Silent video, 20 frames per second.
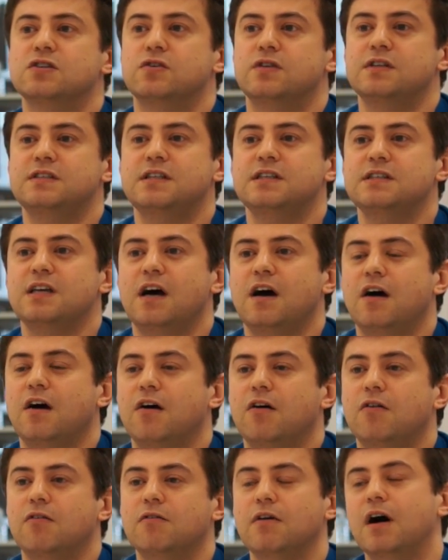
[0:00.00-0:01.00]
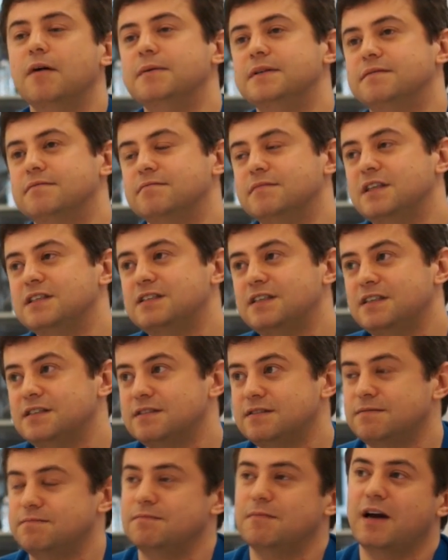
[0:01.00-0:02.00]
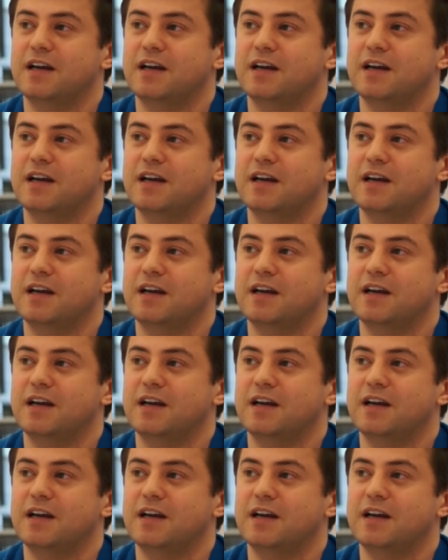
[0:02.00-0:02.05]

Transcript: So this is how, this is,